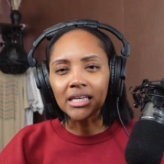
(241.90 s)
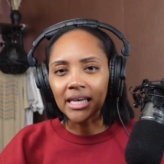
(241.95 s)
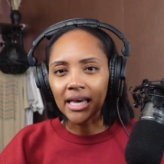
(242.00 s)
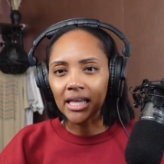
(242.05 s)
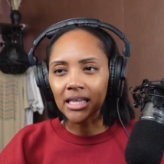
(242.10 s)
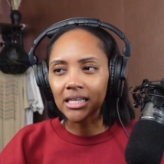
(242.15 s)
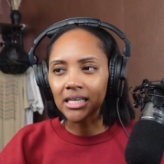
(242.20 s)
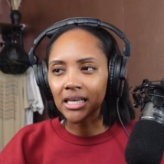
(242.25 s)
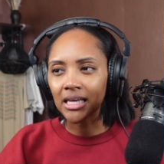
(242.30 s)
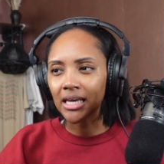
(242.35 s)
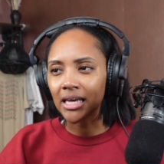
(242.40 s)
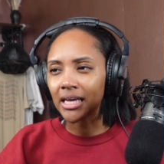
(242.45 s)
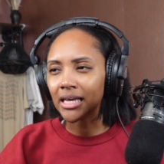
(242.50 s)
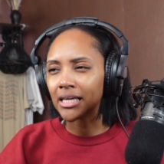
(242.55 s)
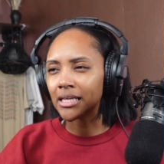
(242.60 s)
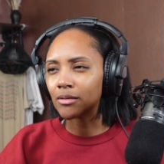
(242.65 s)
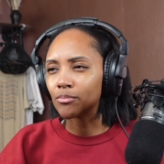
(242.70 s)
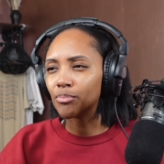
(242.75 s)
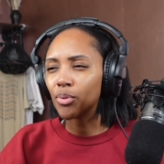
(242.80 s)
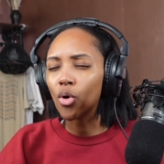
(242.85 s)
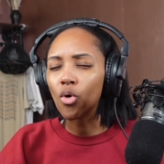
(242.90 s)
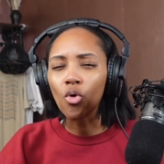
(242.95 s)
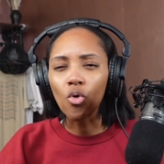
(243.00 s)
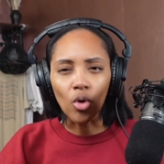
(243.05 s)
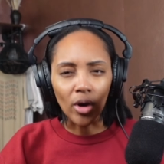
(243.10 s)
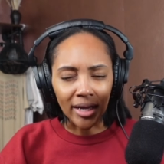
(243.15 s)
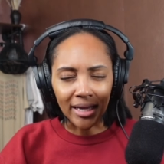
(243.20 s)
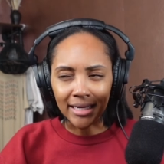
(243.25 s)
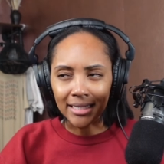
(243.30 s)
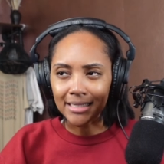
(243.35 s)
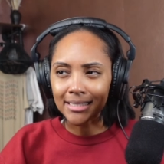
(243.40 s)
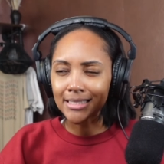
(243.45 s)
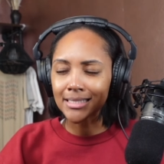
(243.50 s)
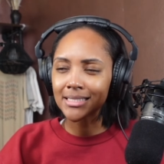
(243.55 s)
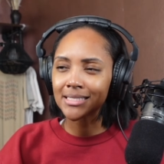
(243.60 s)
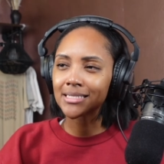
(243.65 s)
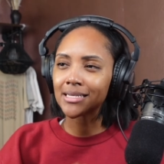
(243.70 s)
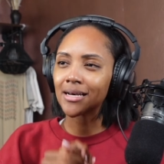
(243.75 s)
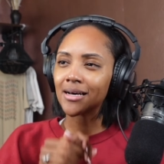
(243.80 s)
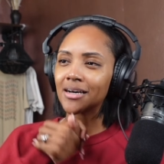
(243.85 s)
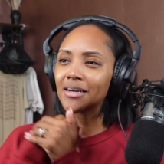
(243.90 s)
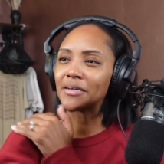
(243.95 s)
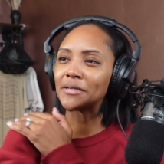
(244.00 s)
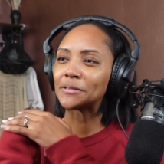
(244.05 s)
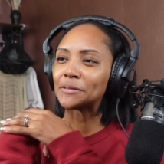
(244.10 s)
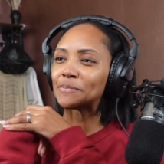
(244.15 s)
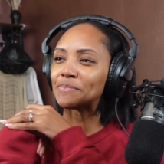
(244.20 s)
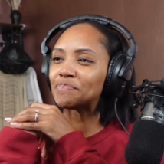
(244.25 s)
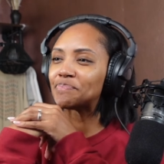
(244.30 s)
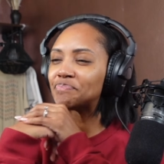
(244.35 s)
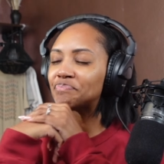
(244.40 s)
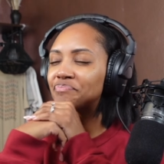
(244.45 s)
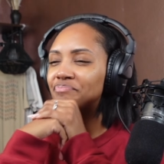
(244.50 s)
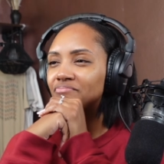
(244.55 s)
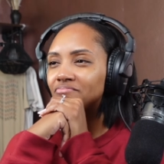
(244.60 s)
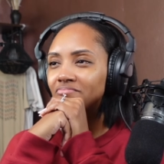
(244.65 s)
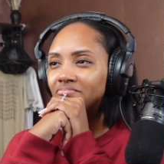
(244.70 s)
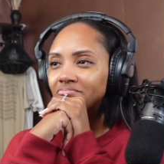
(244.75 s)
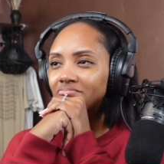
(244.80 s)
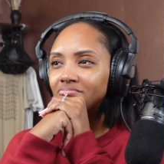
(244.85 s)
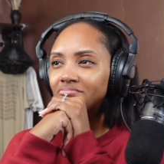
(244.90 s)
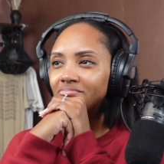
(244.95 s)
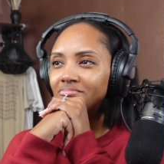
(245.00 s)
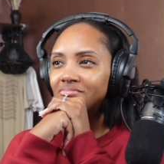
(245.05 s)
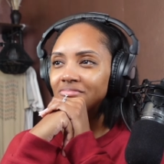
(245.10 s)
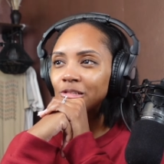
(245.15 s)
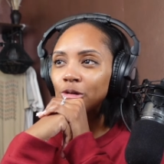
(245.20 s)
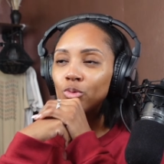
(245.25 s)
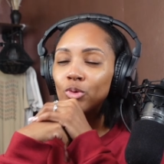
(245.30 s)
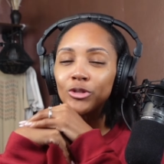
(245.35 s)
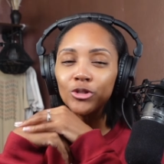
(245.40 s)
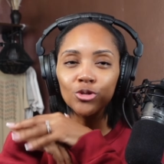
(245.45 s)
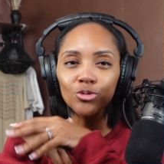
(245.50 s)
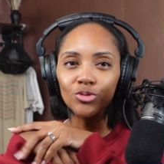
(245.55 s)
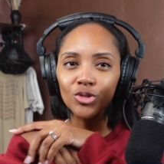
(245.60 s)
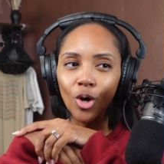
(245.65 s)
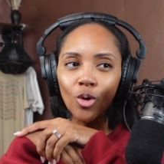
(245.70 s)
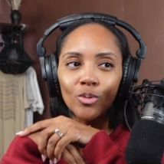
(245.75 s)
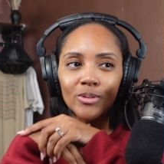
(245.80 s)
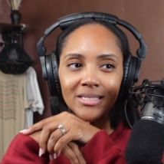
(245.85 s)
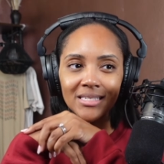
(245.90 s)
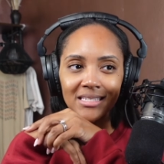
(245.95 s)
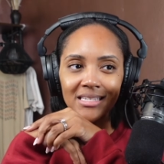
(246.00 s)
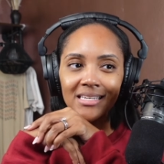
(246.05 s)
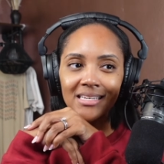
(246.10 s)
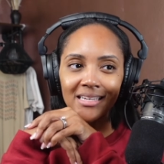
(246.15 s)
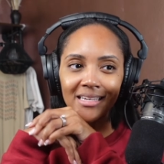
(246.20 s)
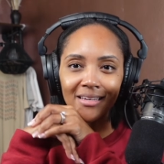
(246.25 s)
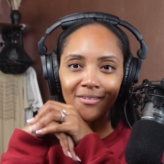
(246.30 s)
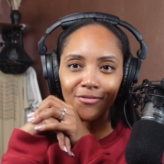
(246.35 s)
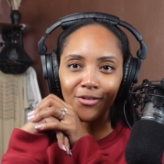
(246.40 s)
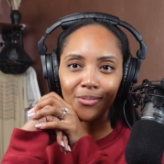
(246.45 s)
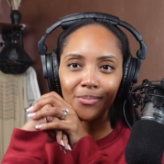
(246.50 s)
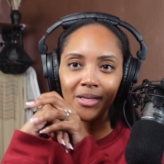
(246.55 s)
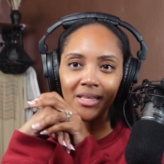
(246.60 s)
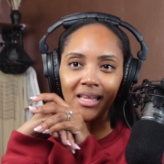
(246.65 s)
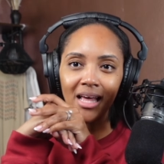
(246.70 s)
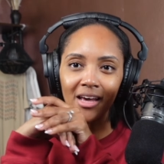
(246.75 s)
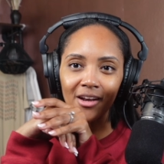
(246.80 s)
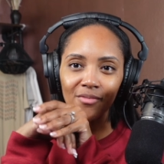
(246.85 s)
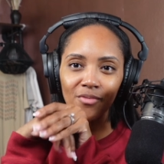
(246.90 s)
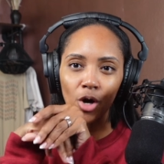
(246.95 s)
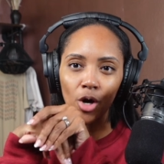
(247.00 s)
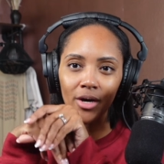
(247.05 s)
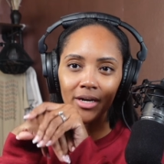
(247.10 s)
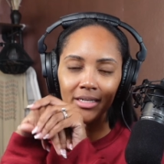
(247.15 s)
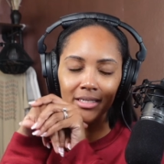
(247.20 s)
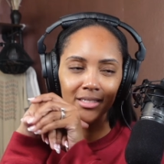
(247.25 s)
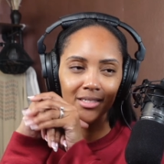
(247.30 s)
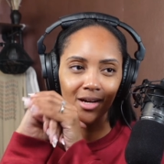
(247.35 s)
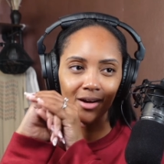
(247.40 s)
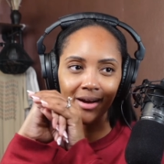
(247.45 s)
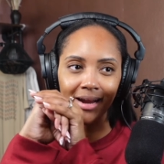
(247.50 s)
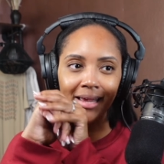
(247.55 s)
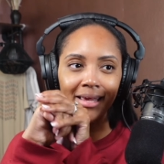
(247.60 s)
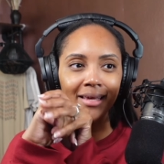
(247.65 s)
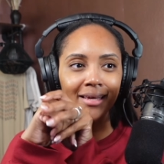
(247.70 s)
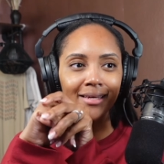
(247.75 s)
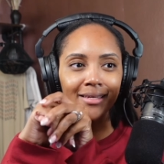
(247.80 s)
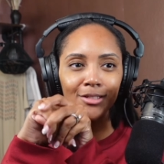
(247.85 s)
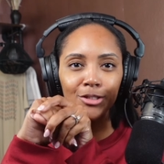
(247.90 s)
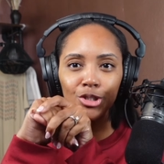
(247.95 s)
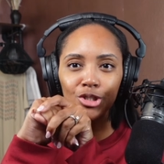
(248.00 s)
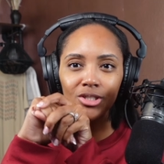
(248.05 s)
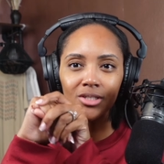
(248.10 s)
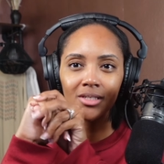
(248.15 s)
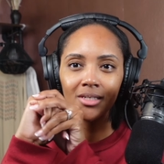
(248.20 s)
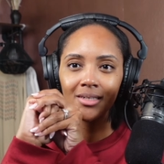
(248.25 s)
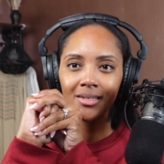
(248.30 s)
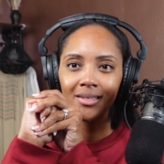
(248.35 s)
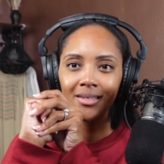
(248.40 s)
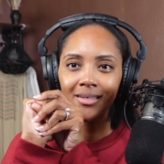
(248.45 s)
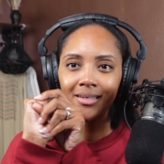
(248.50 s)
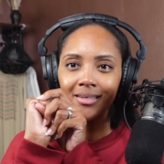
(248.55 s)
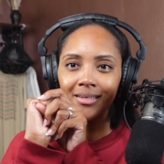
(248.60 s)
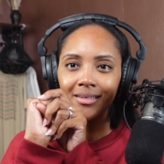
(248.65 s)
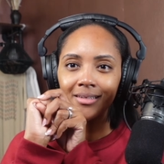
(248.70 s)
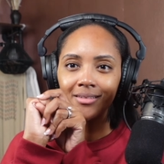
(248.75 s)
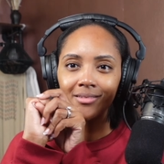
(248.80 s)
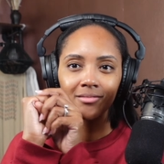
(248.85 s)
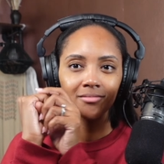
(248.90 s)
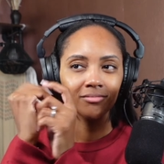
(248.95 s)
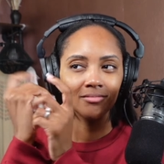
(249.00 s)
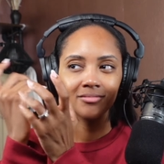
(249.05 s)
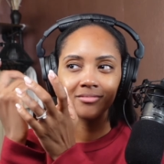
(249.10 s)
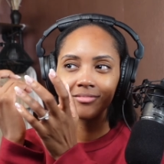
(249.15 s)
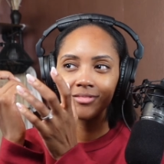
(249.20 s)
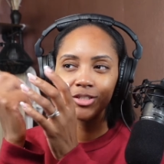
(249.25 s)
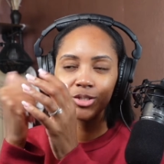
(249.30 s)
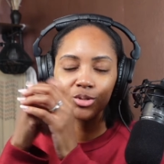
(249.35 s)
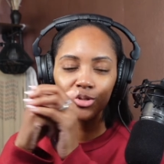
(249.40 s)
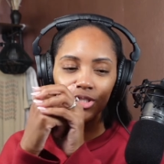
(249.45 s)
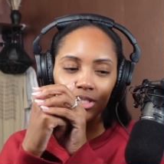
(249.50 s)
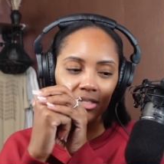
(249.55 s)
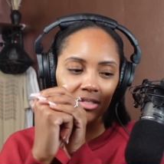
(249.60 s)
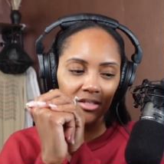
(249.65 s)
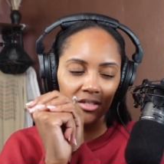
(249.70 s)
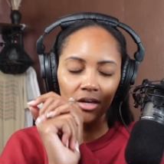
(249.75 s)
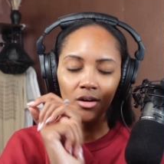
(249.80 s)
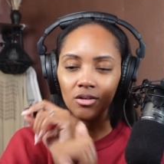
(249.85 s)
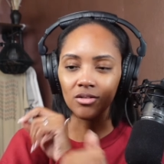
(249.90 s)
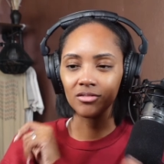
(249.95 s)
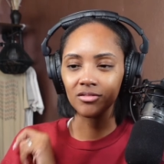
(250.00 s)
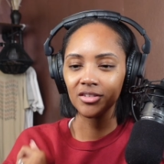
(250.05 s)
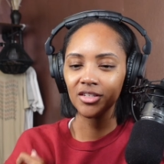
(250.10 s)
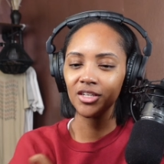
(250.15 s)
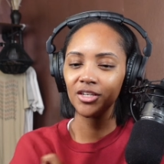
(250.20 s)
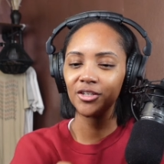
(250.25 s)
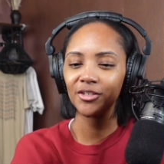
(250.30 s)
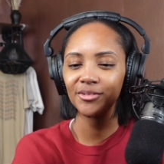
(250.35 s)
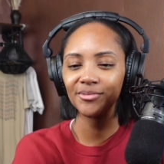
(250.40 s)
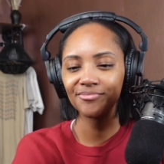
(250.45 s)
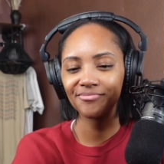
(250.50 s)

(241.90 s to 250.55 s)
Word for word: elegant and poised, um, which you don't see from a lot of artists her age. You just don't, you know?